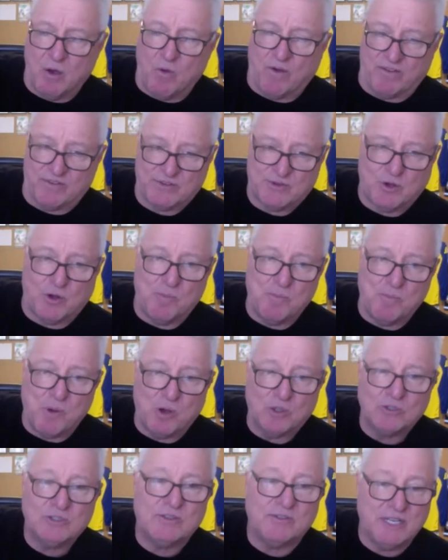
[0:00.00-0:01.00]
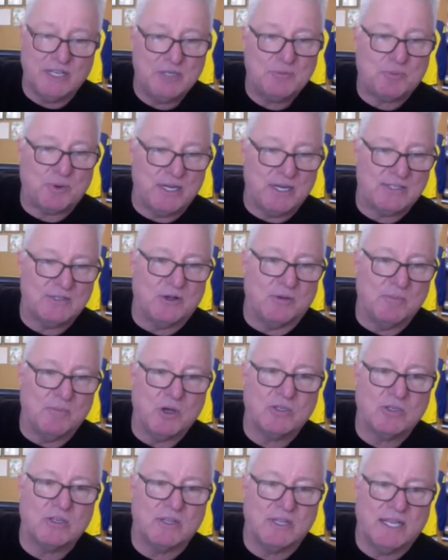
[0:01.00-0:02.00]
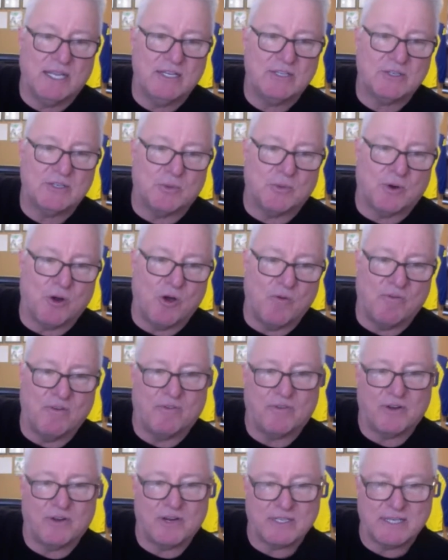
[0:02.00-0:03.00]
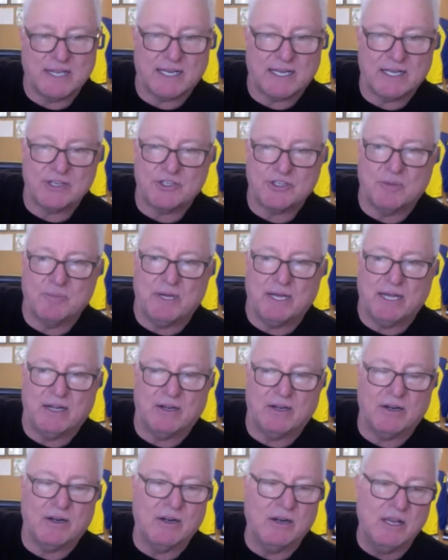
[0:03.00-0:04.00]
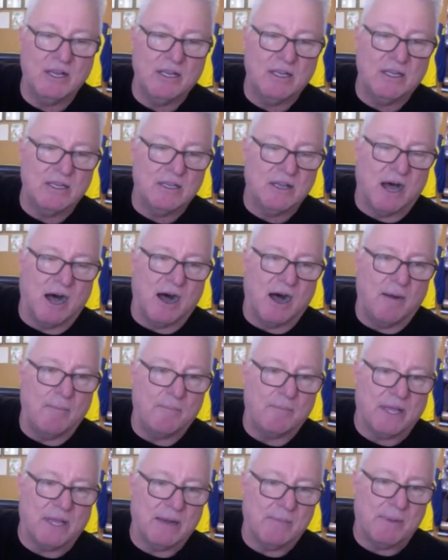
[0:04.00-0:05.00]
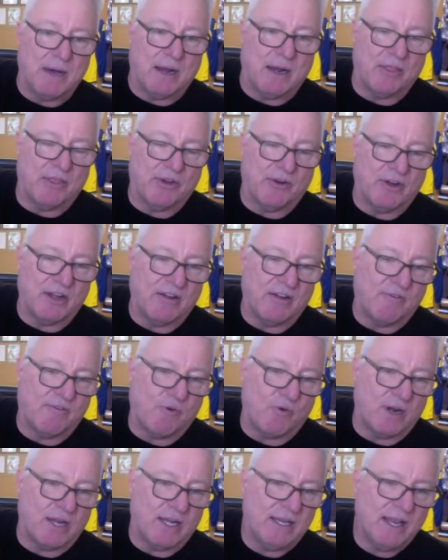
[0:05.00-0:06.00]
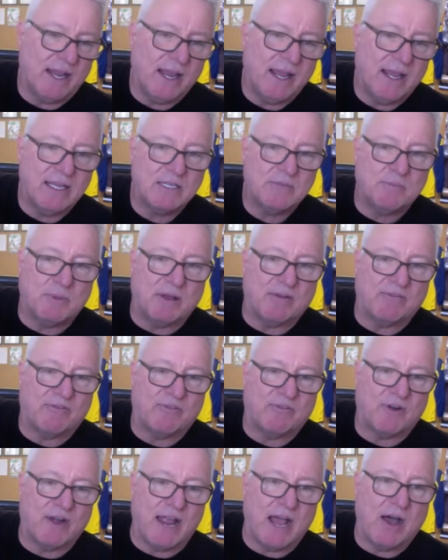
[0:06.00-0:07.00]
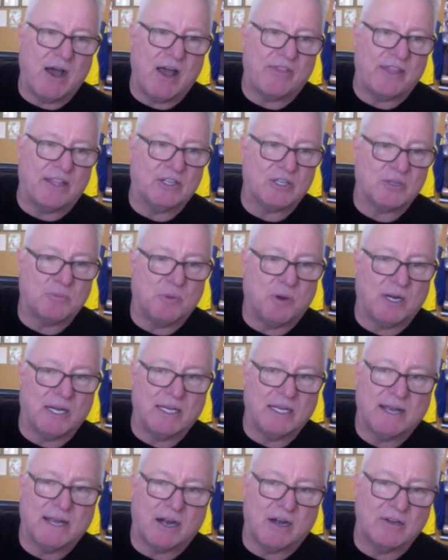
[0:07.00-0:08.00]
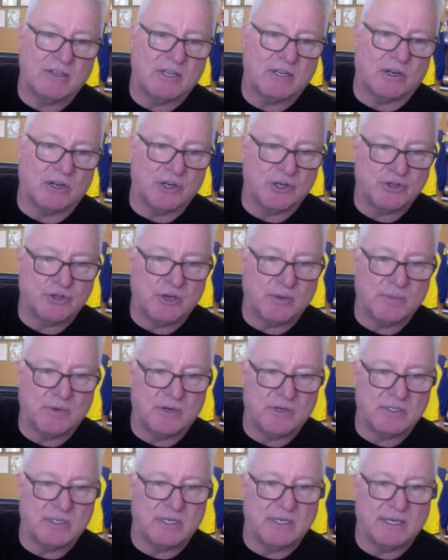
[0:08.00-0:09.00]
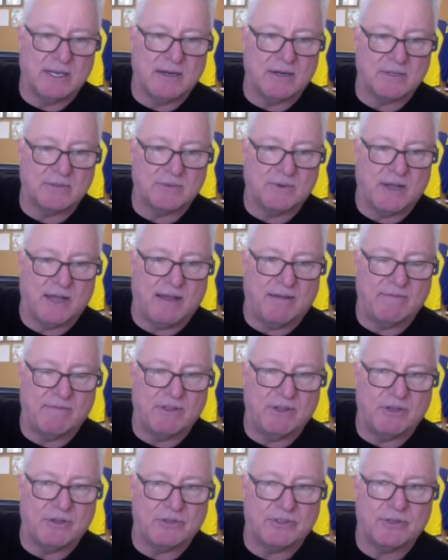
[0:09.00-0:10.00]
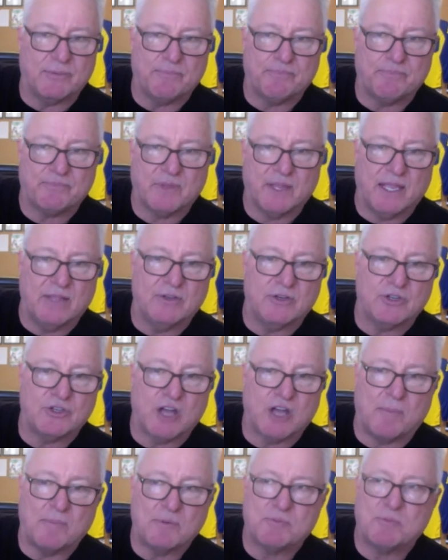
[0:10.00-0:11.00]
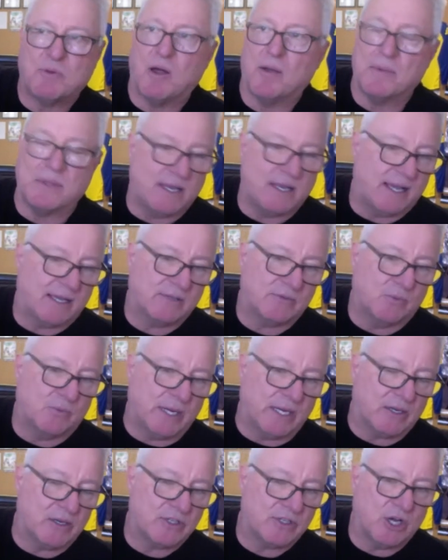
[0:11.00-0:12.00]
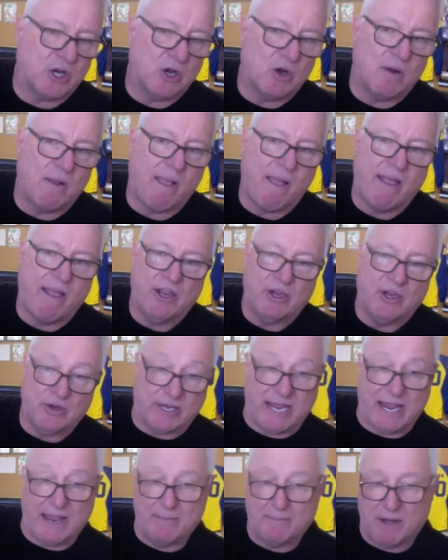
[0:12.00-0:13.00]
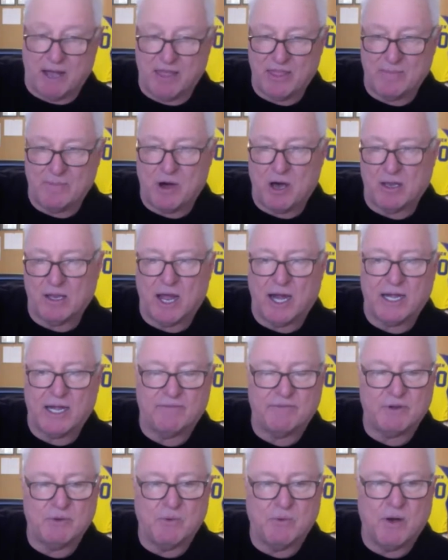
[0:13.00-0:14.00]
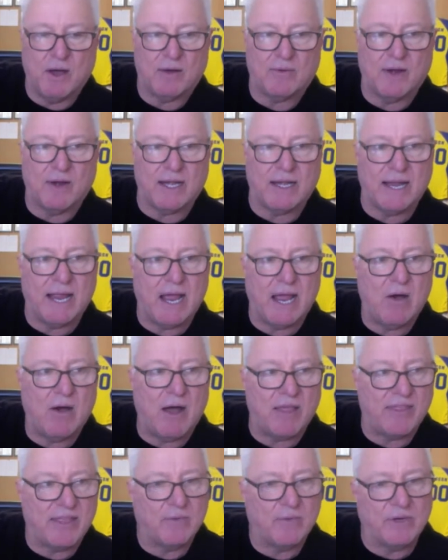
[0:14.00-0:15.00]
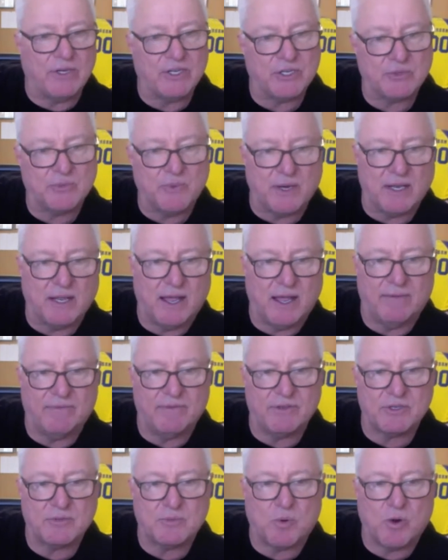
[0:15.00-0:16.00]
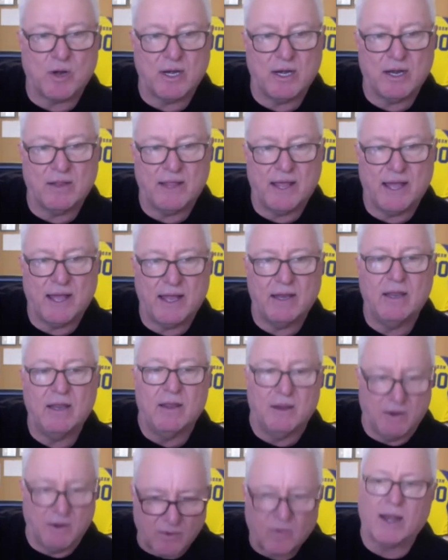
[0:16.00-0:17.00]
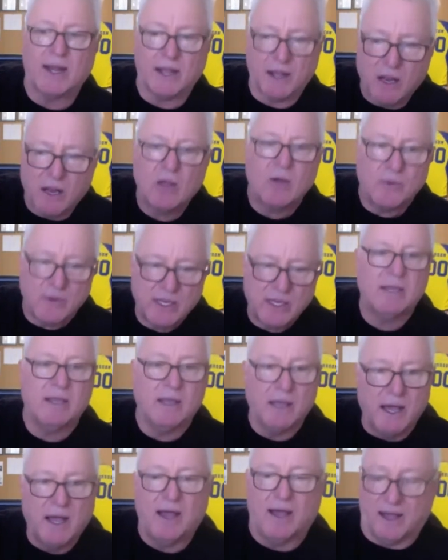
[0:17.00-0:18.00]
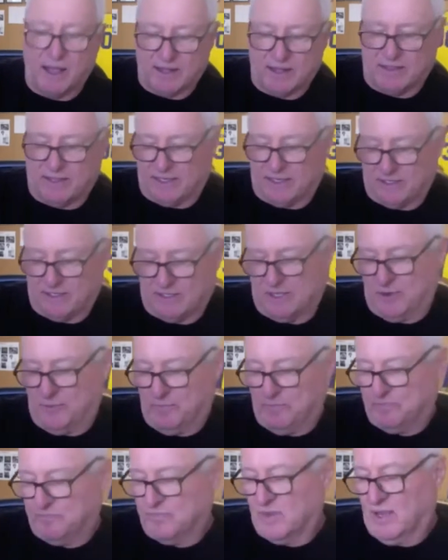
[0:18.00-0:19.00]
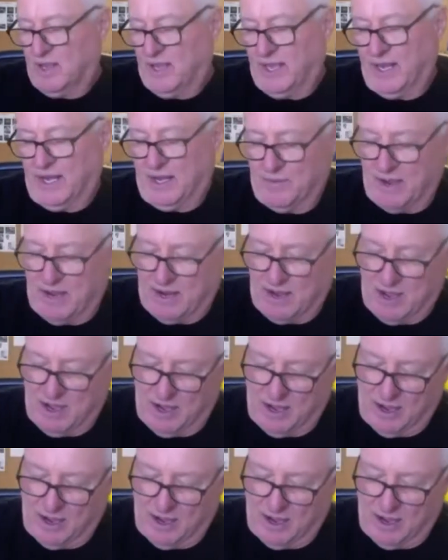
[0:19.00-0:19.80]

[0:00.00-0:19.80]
We've sold most of these, pre-sold most of these, so we're hoping for a second shipment here in about 30 to 40 days. But for now, I think there's plenty of tires, and our distributors and dealers will have those in their shops probably in the next week or so. You can buy them online if you want right now. I think we just went live this morning on that, right, Chloe? I think so. Anyway,